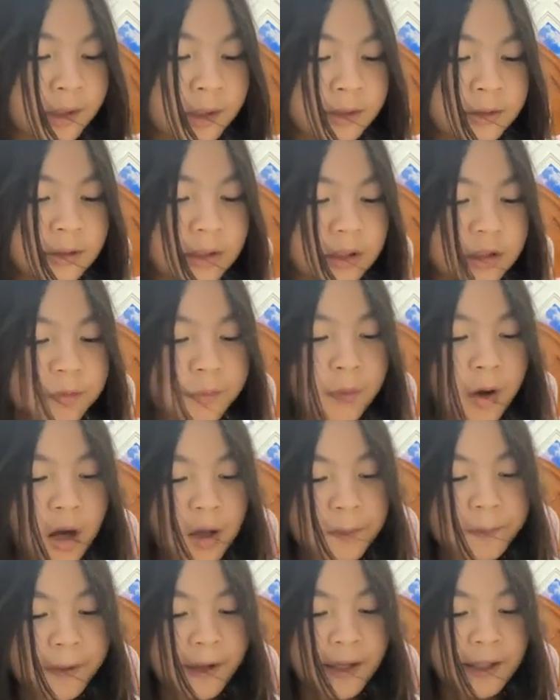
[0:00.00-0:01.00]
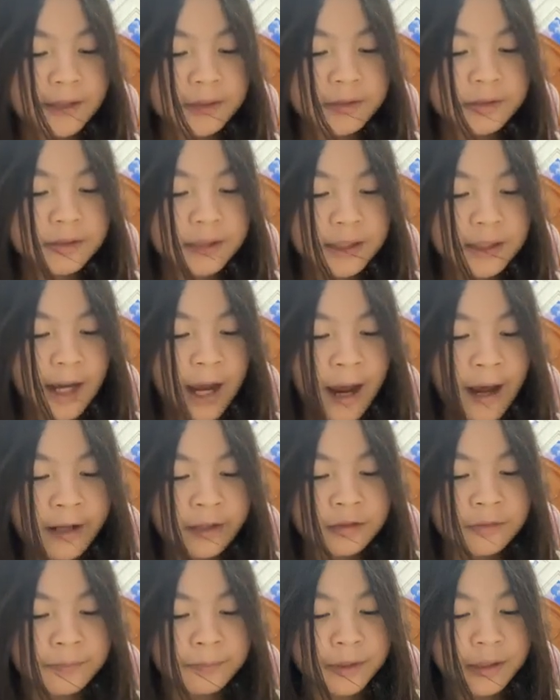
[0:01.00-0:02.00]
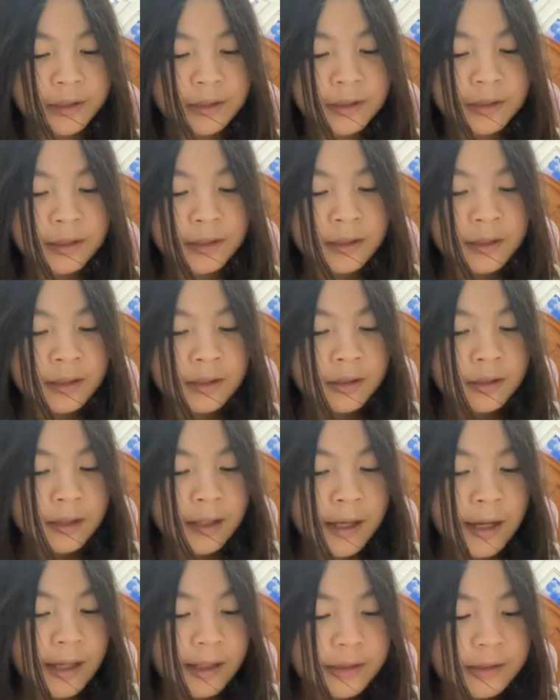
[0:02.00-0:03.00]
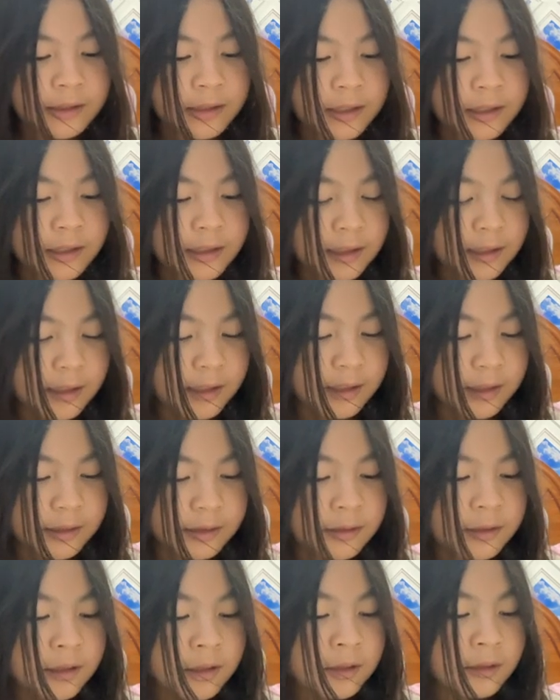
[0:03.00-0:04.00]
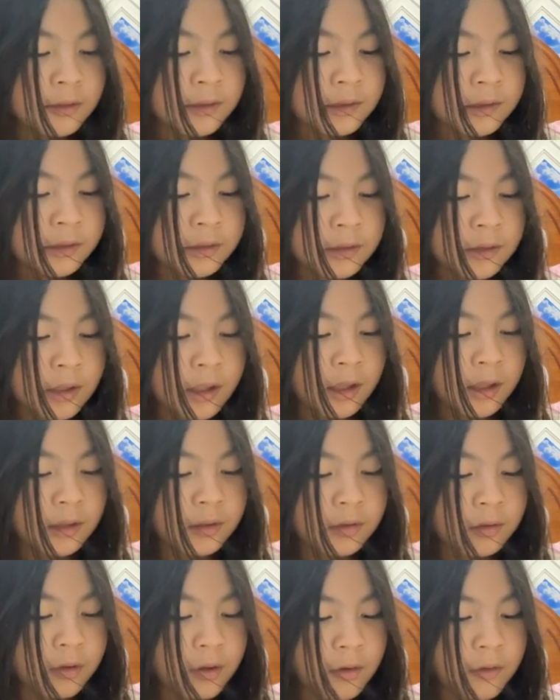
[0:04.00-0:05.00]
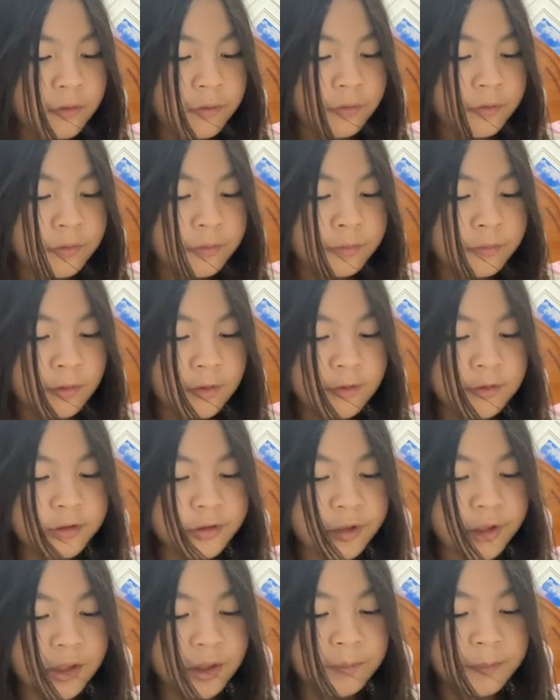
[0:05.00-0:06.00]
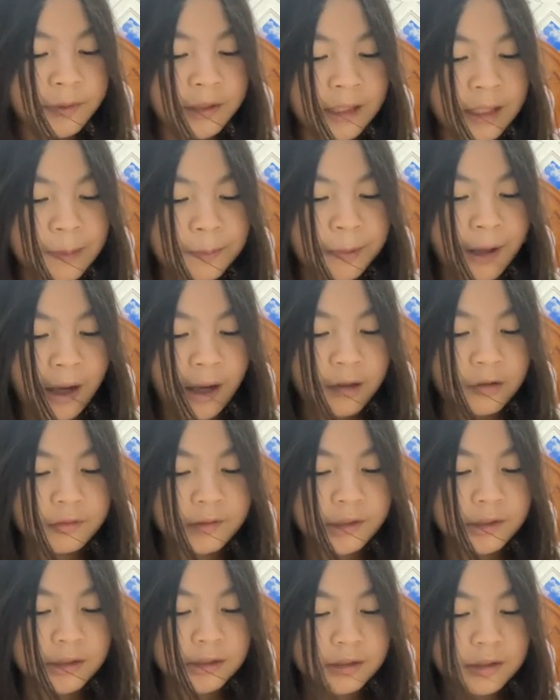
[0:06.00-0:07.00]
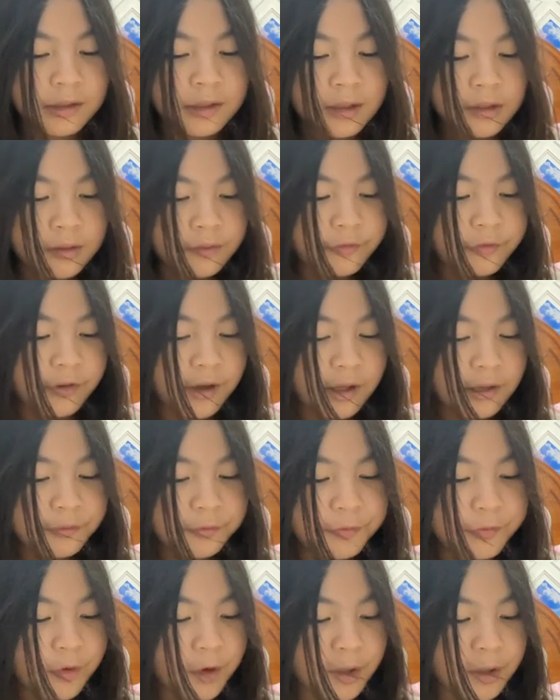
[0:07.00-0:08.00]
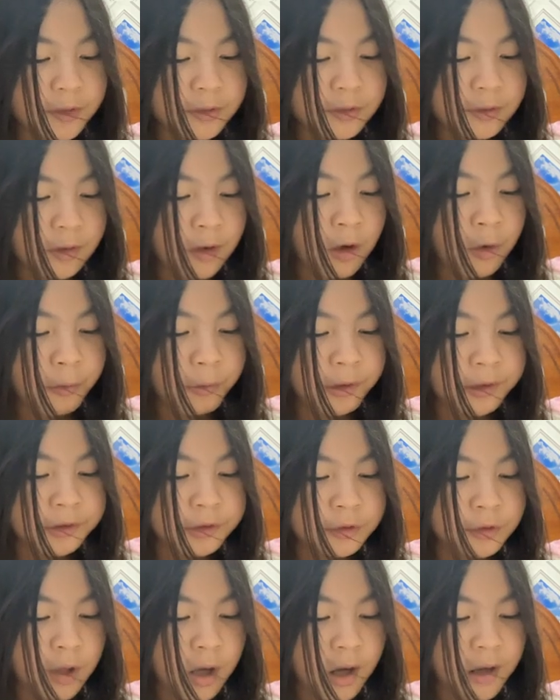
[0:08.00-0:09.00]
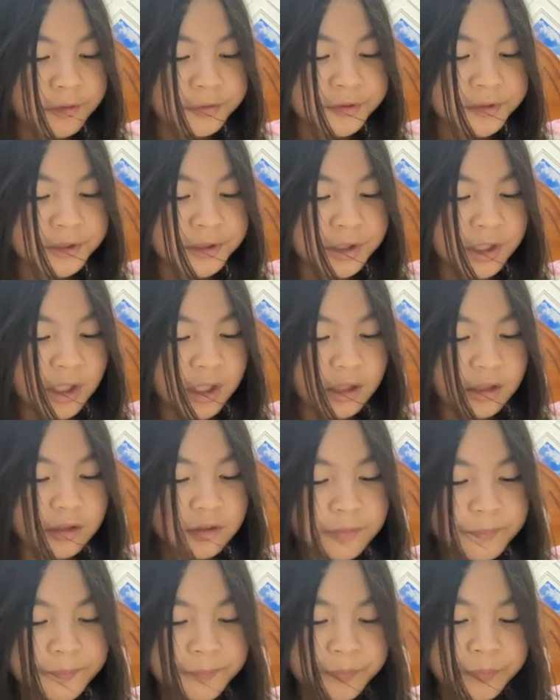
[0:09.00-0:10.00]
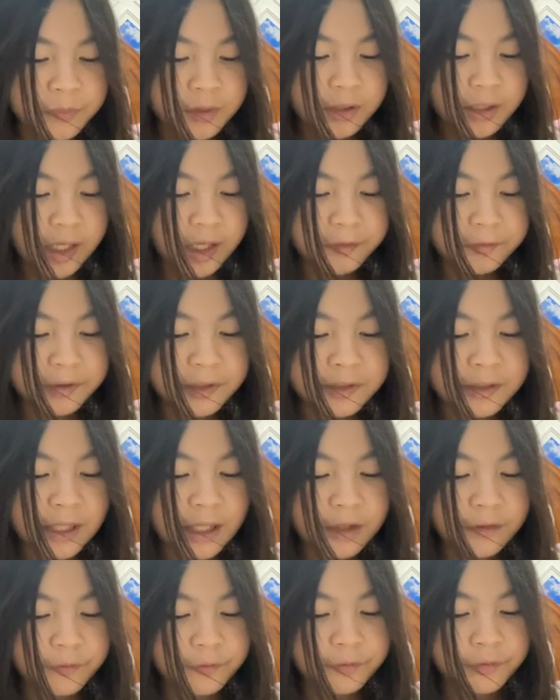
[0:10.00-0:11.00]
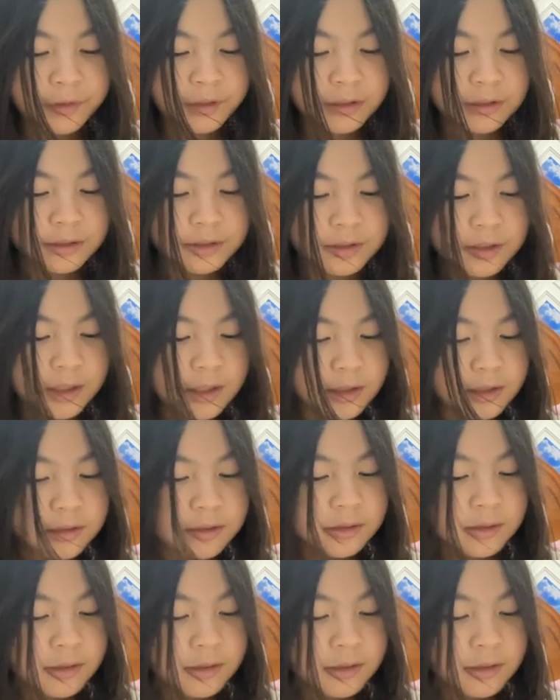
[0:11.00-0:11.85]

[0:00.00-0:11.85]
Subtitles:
The small painting has been hanging in the Louvre Museum in Paris, fed for over 200 years. Every day, visitors